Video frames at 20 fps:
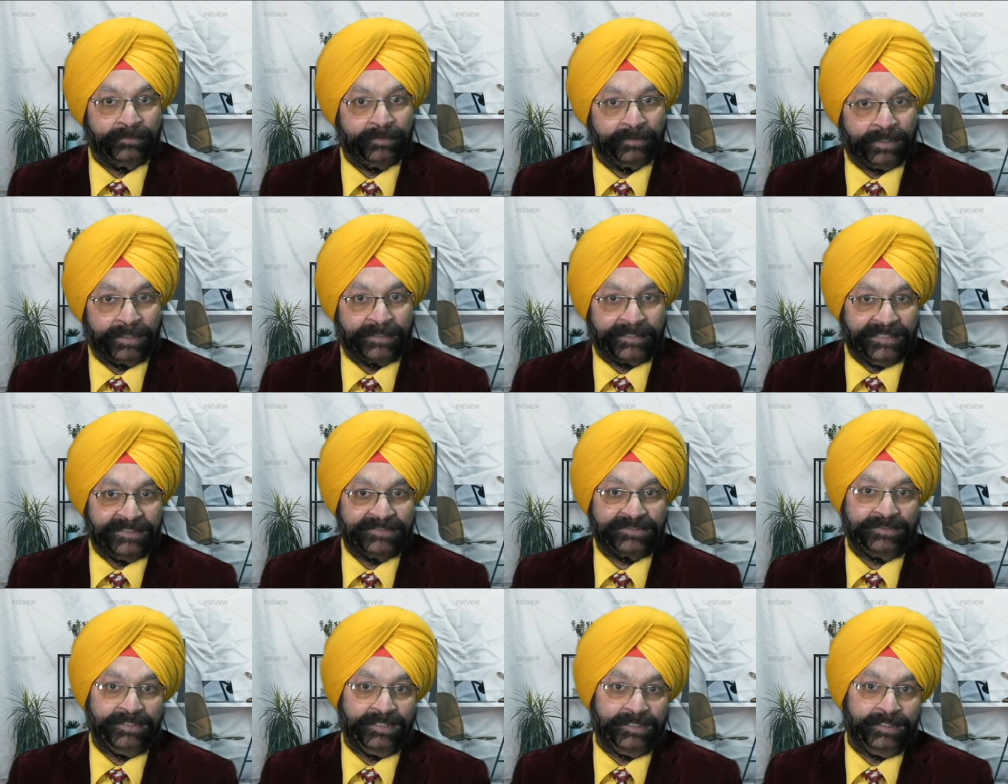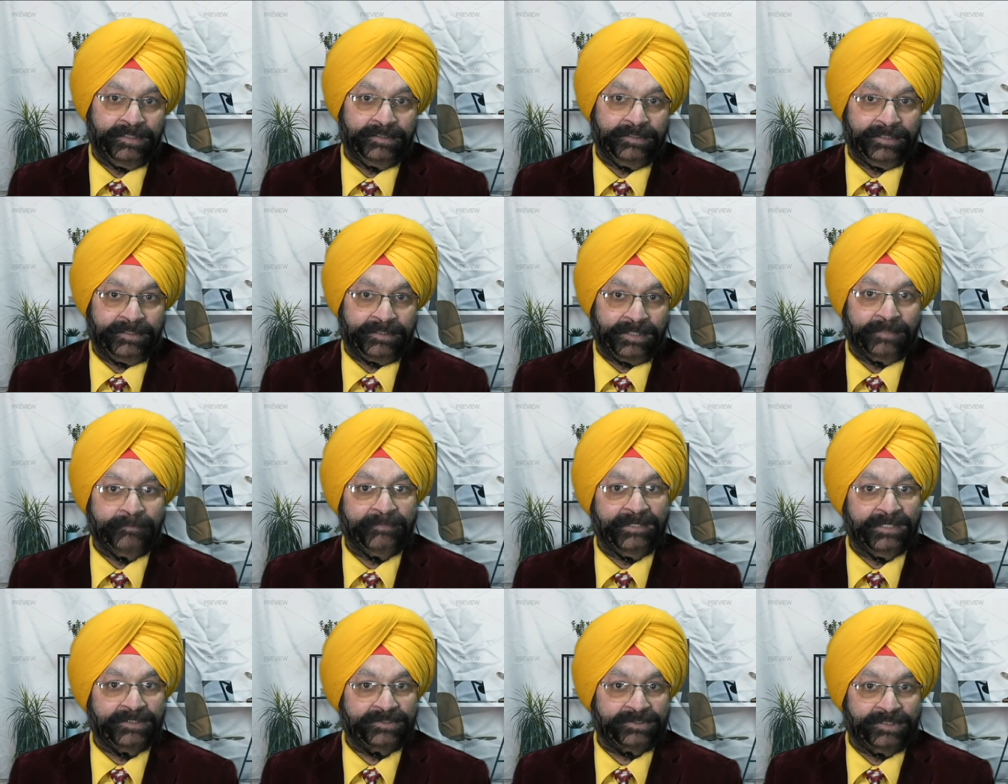against the
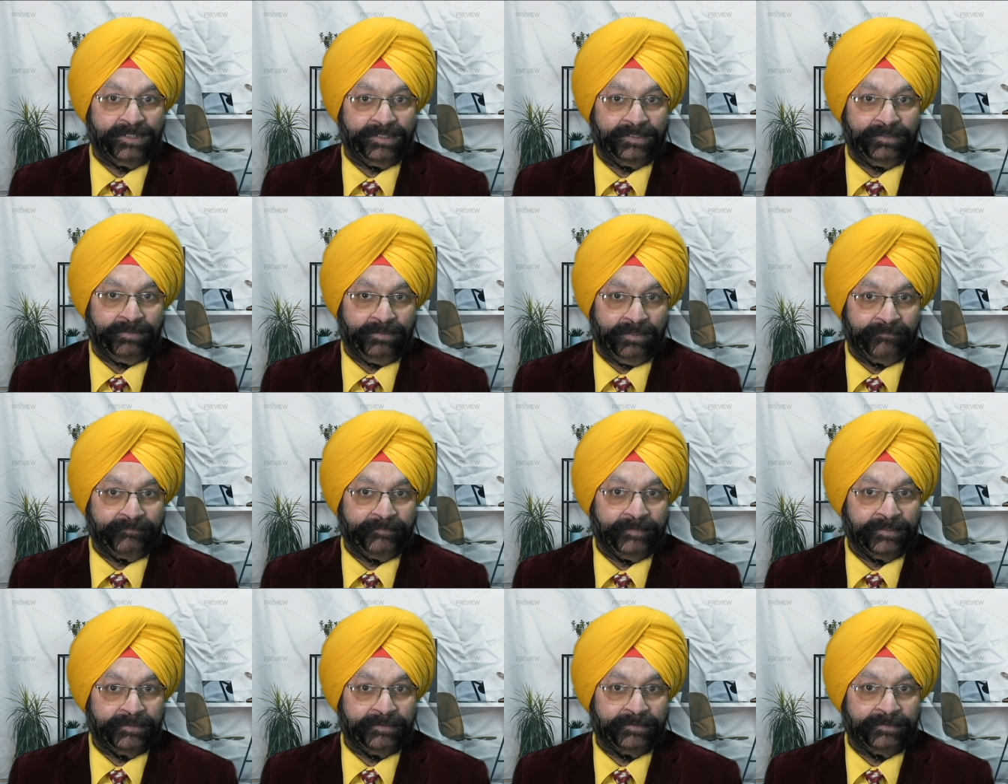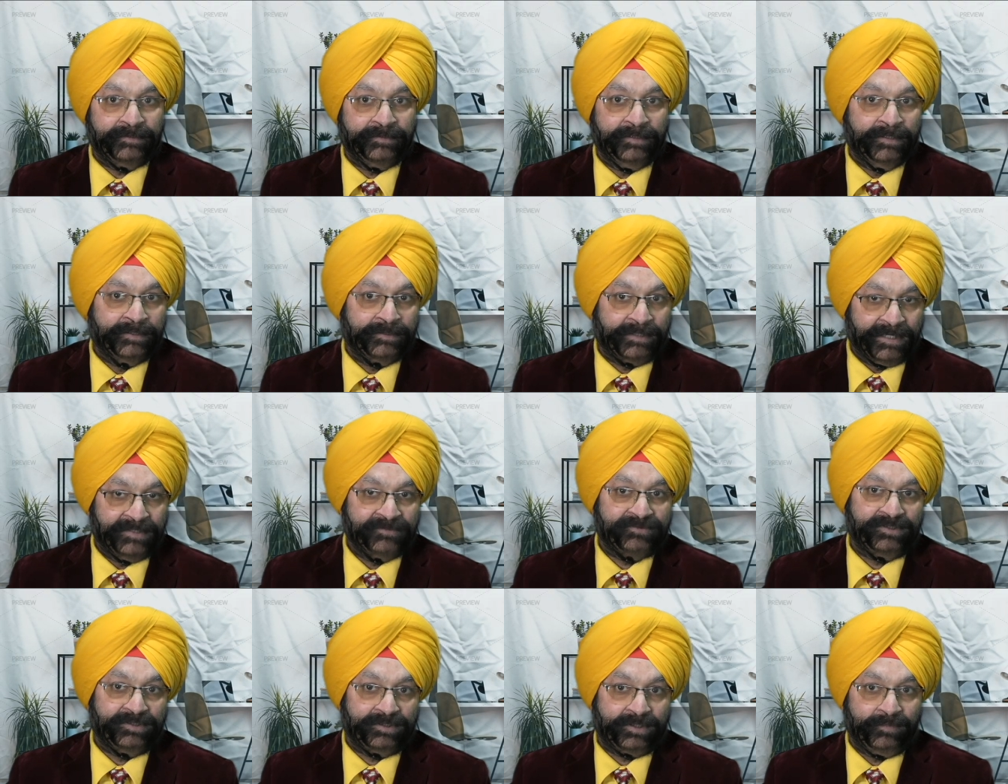determination of a
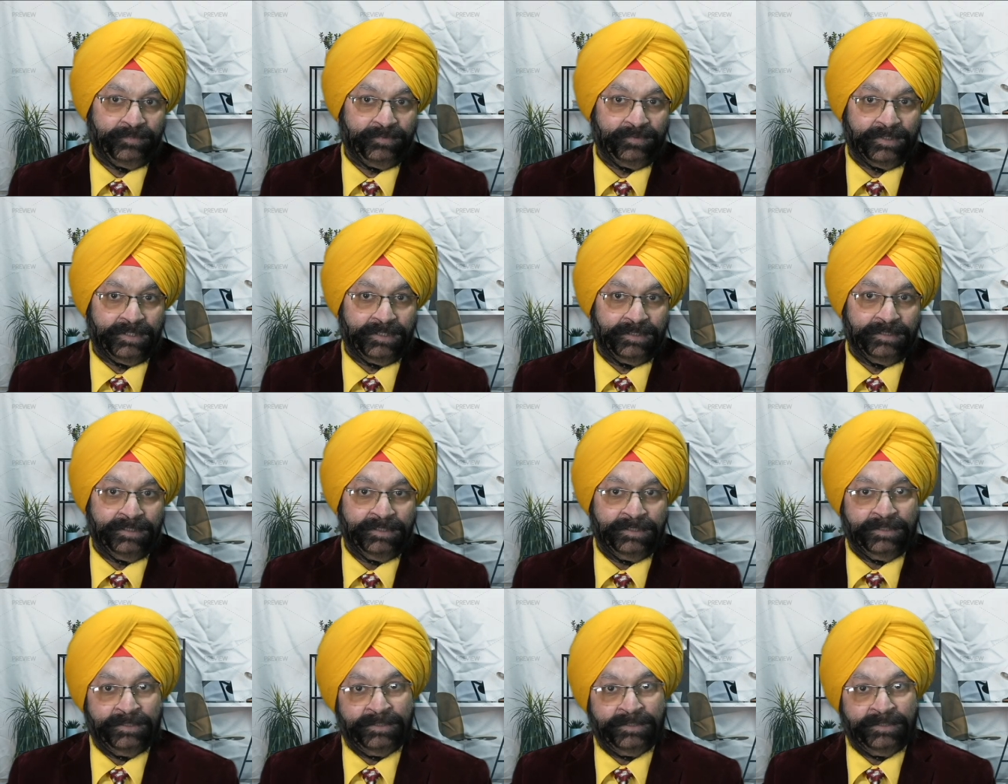tenancy tribunal